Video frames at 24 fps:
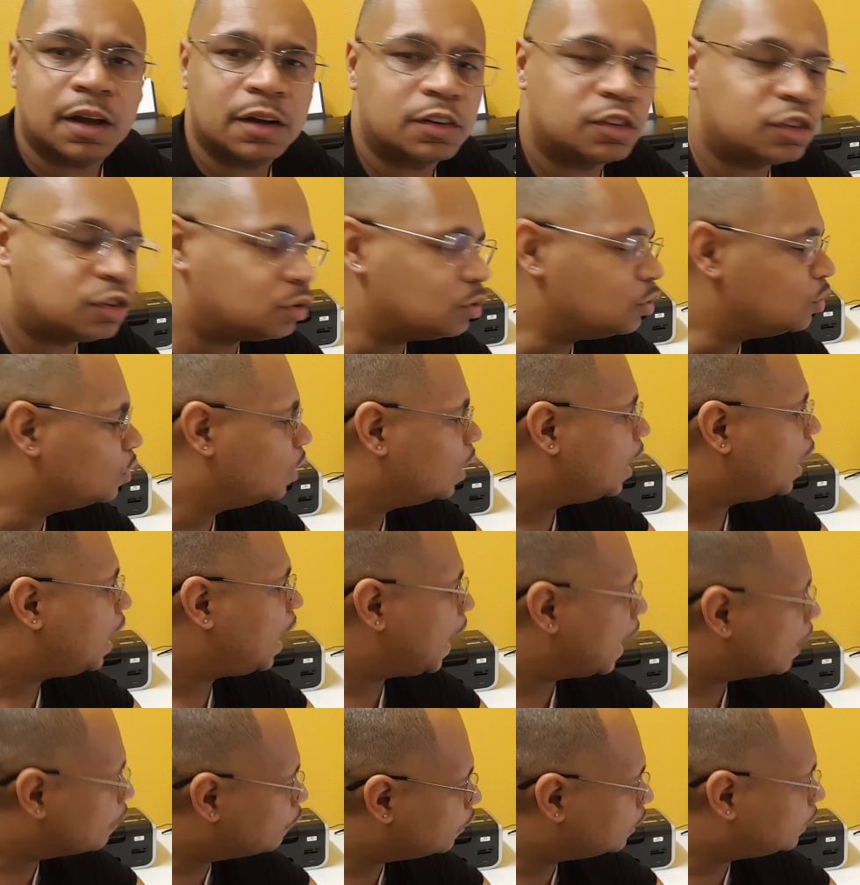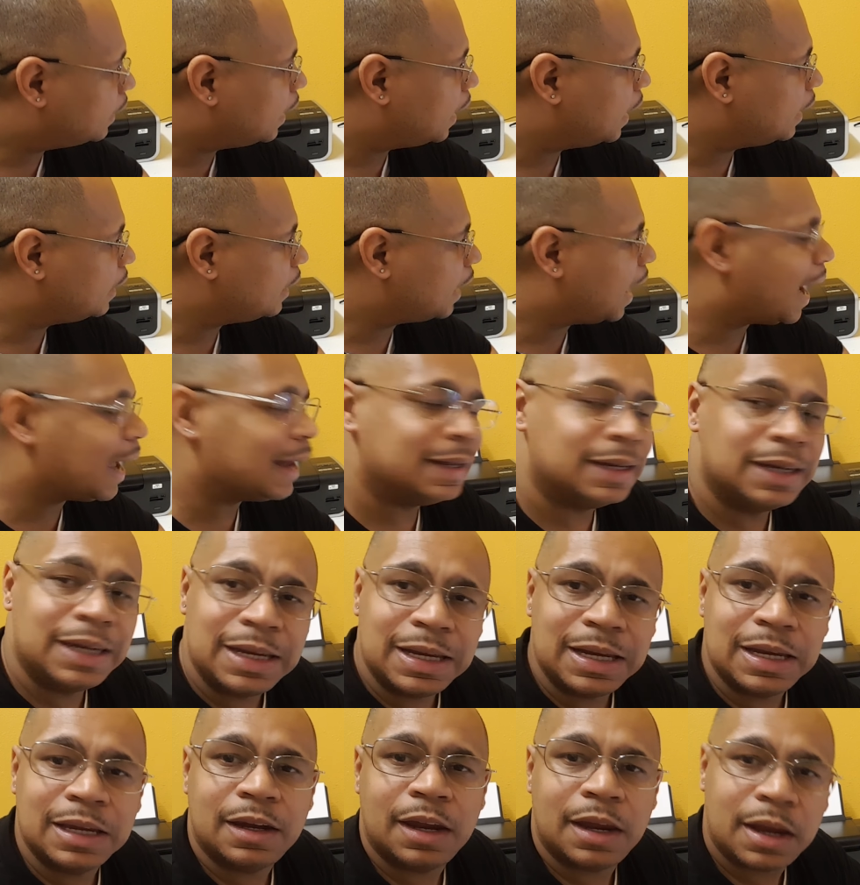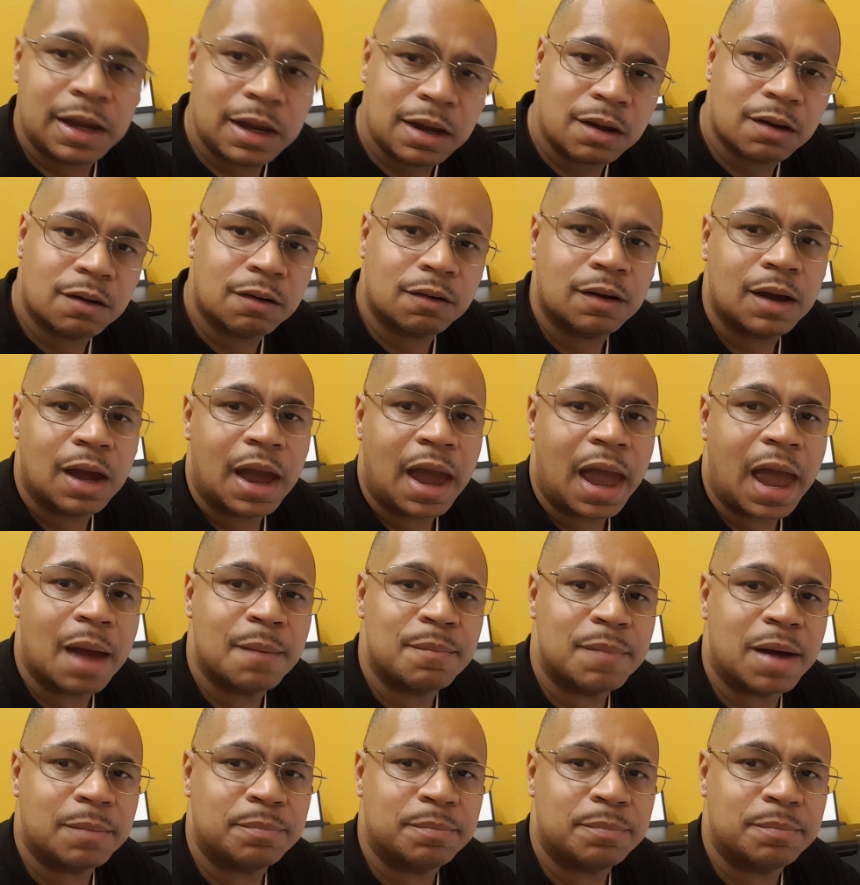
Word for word: to everything I need here at my